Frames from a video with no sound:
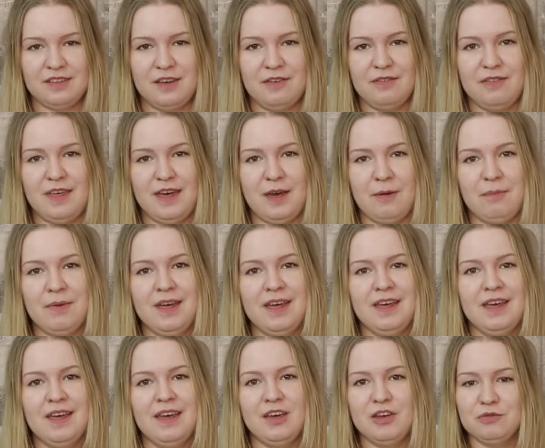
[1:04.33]
of them
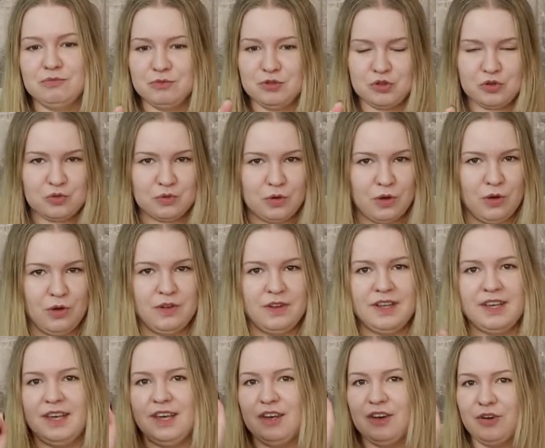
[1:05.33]

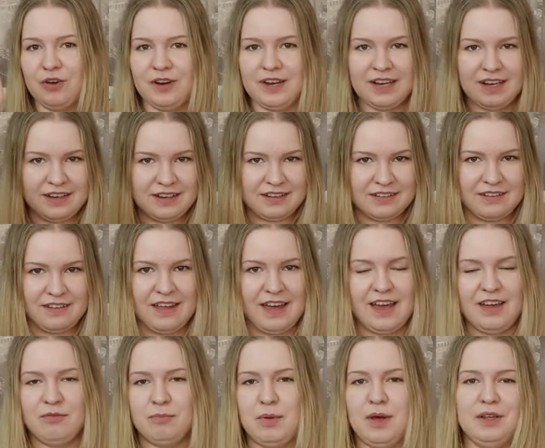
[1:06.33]
scrolling or hitting the
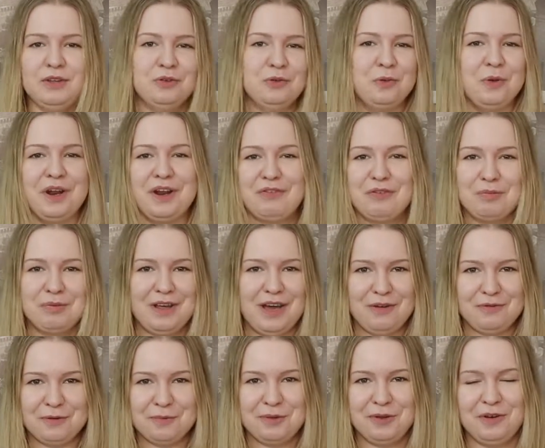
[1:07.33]
live button, whatever
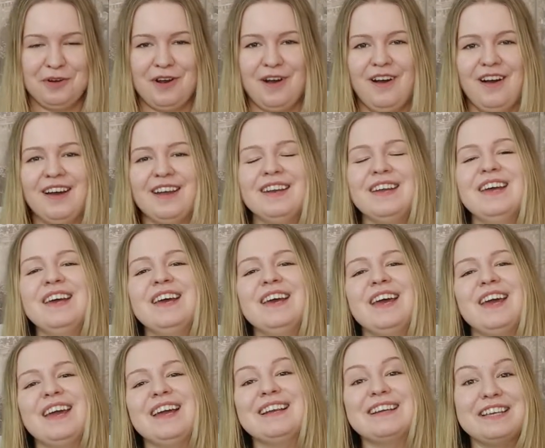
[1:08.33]
platform you're on,
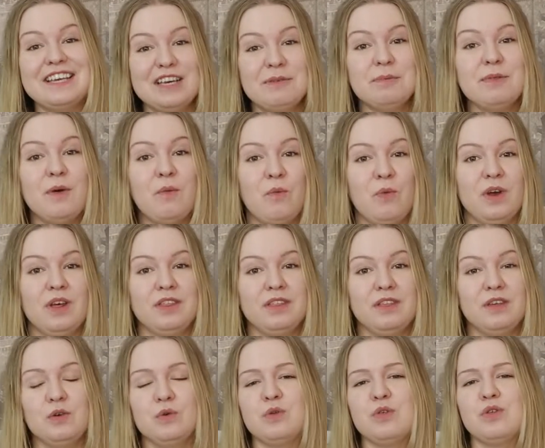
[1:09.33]
and keep them
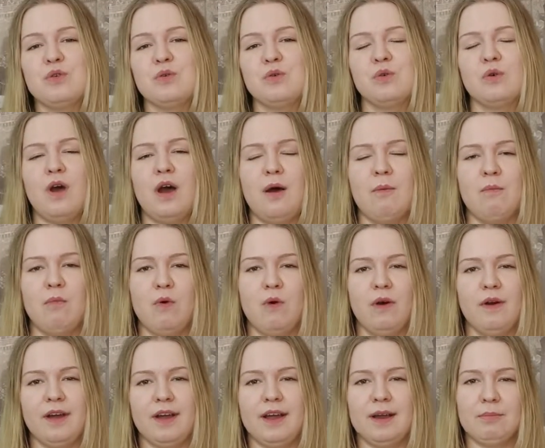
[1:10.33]
with you through a
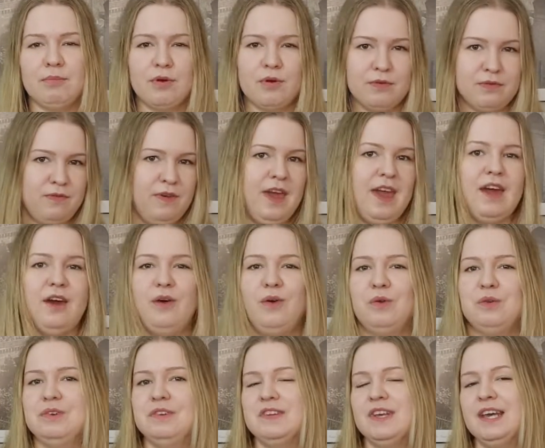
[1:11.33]
more
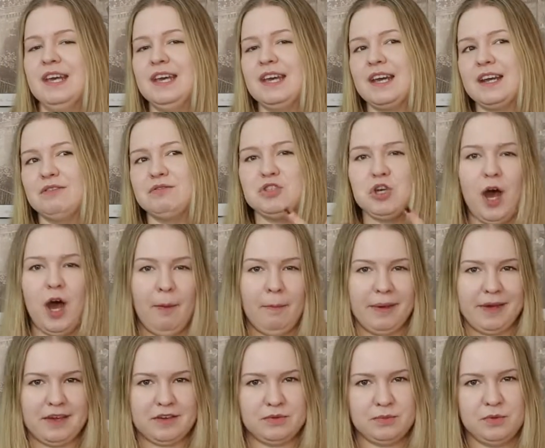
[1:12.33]
profound kind of
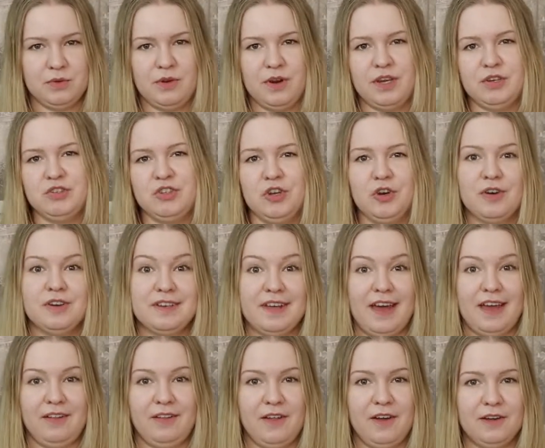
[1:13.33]
topic exploration or
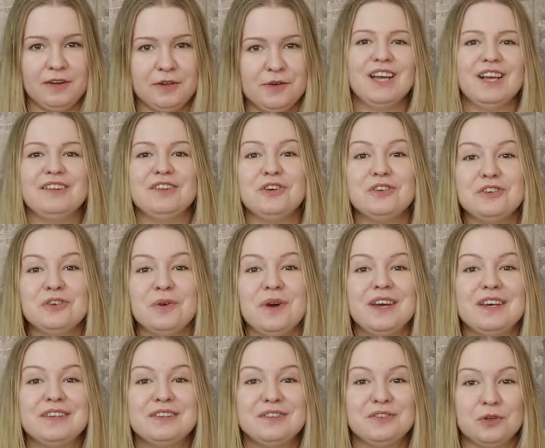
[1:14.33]
dialogue. It's also
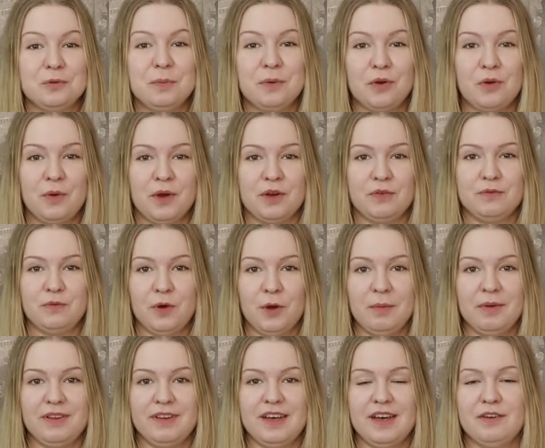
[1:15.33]
a super quick
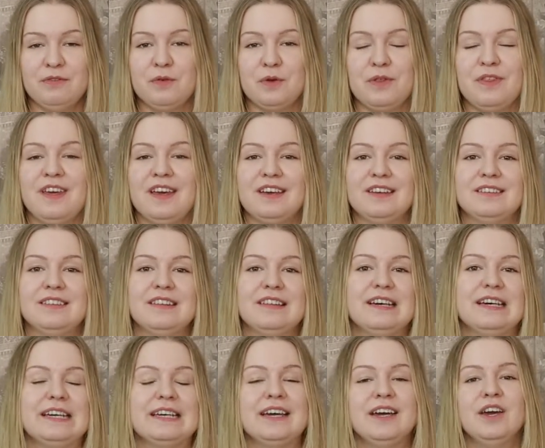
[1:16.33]
formula for things
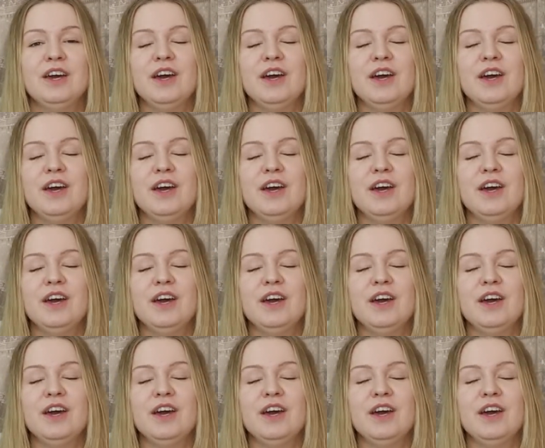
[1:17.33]
like